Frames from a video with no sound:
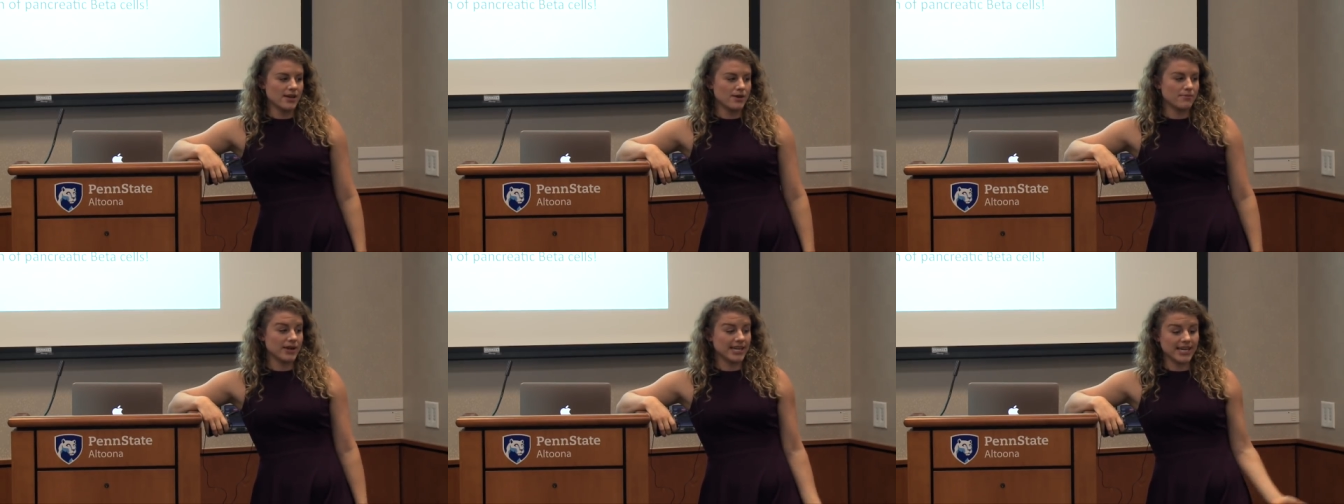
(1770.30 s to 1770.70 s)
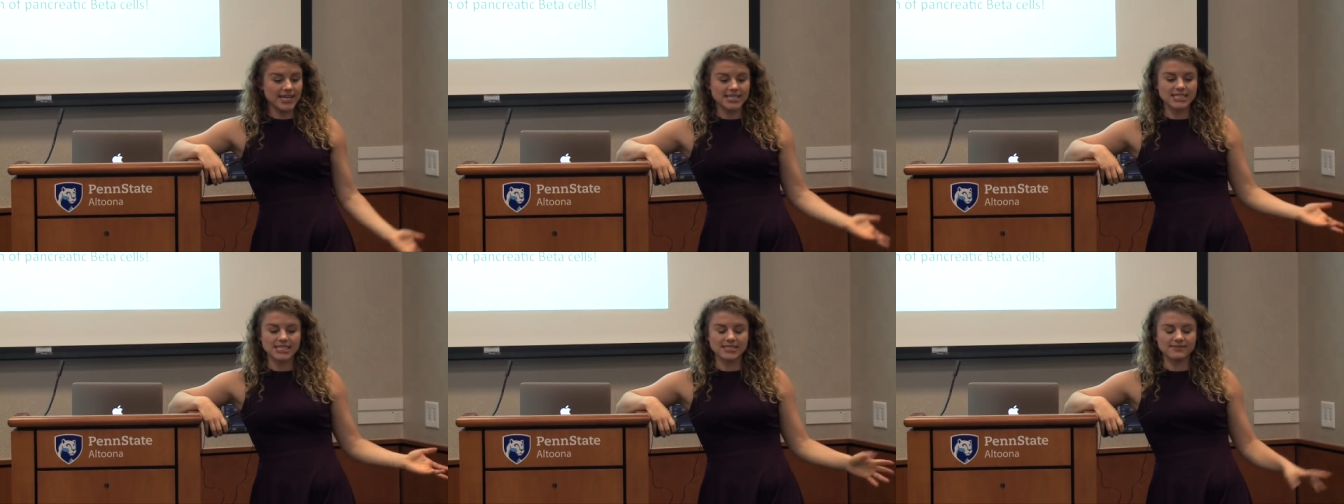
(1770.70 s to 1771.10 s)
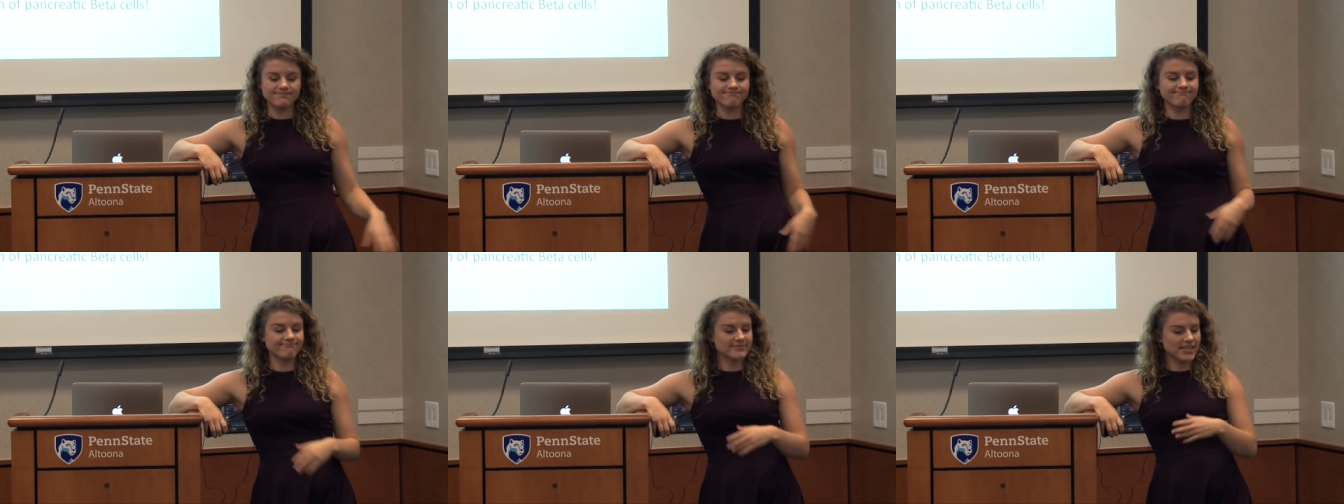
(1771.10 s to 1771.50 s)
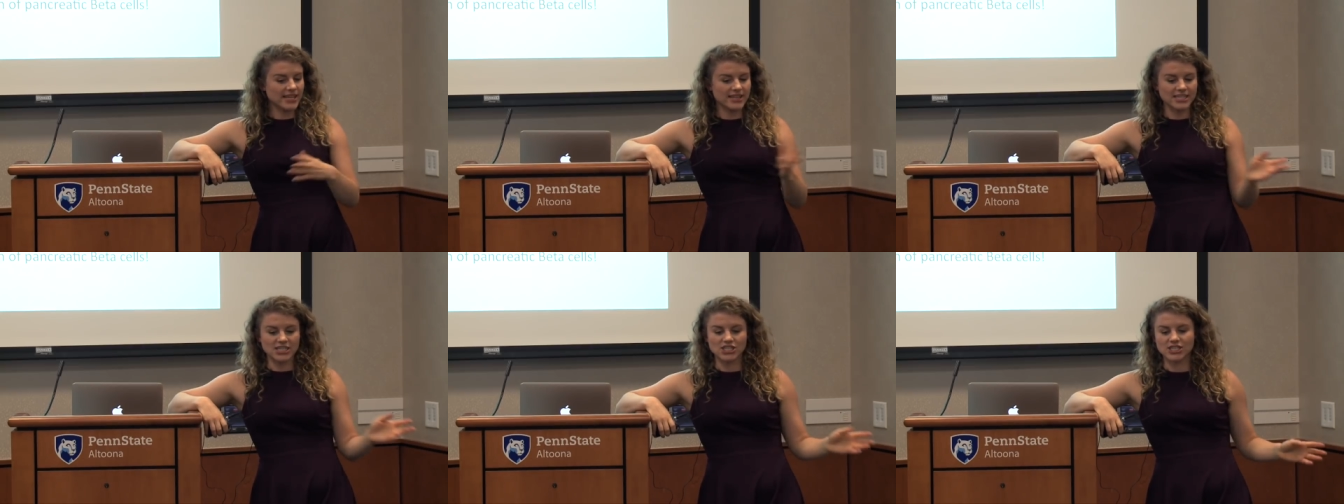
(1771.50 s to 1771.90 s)
medication,
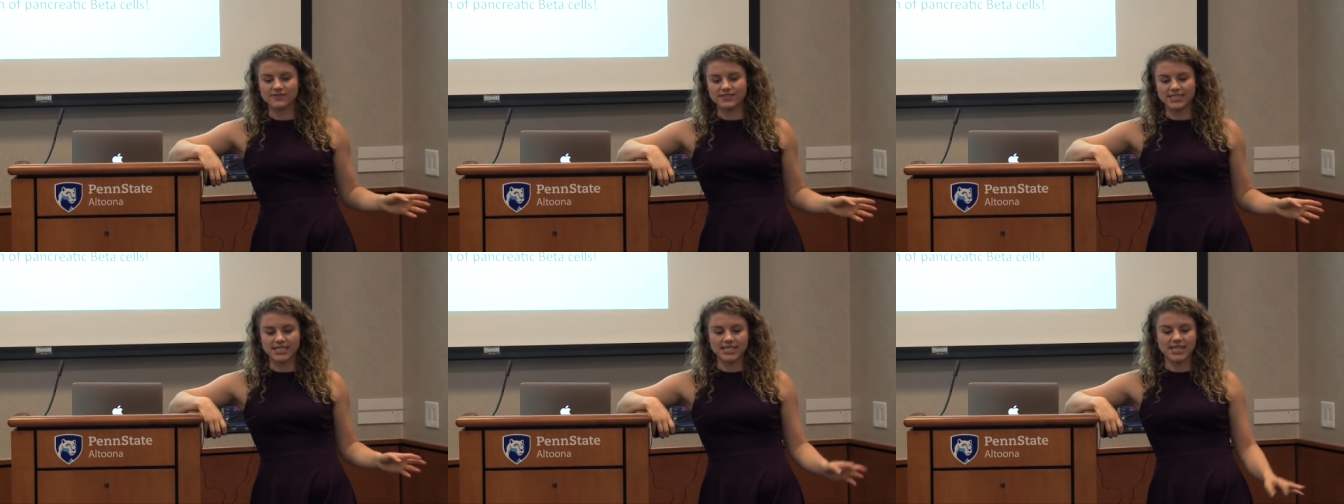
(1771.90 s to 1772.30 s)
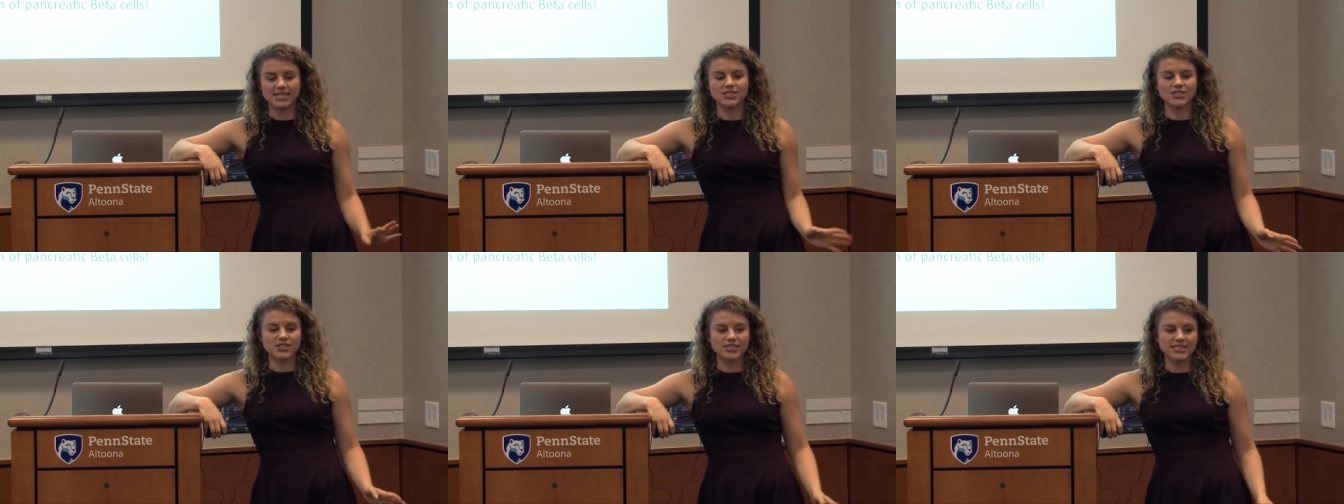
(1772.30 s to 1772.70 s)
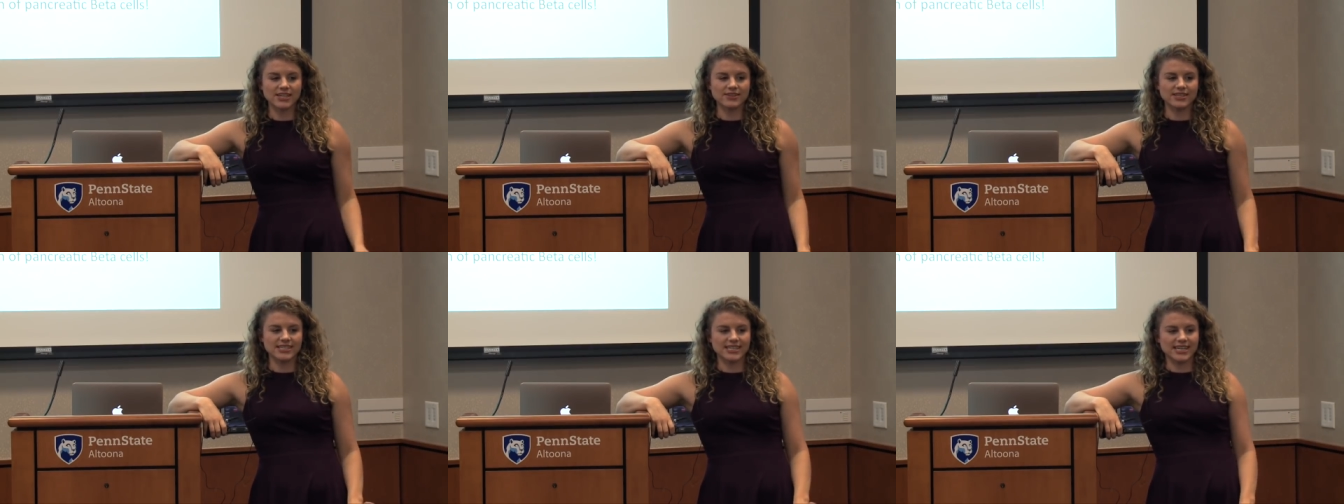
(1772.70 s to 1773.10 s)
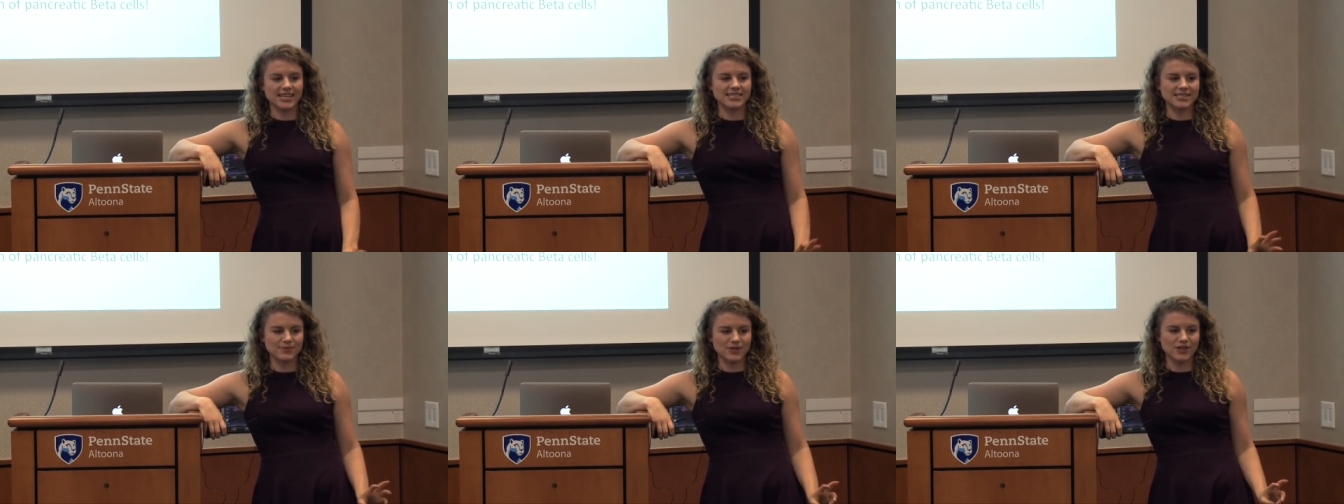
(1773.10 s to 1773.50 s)
nothing shifted, and it turns out that he
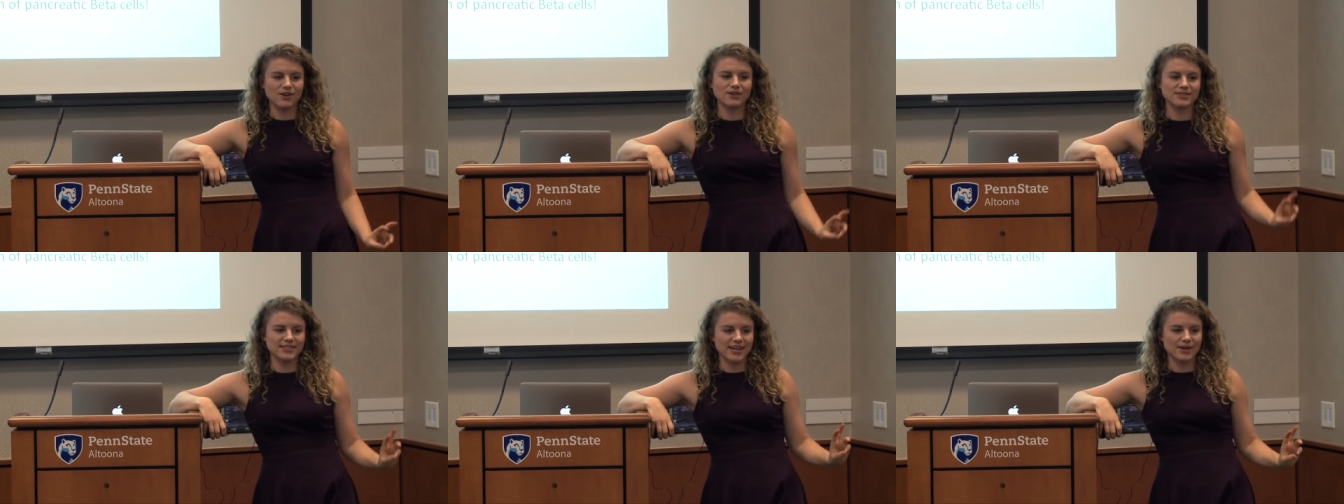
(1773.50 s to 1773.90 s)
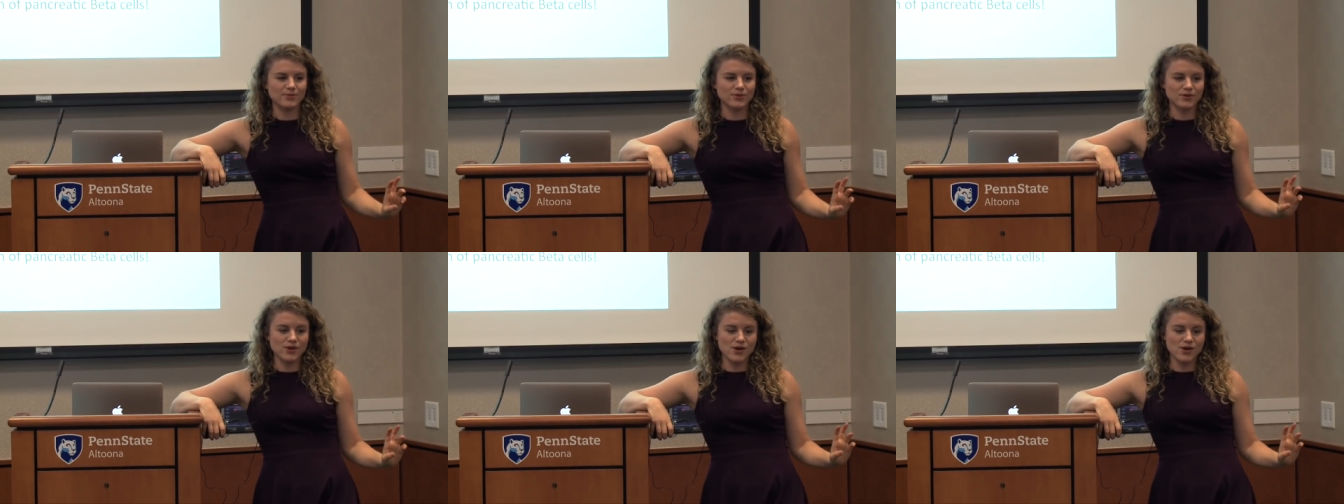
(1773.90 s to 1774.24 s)
had something called type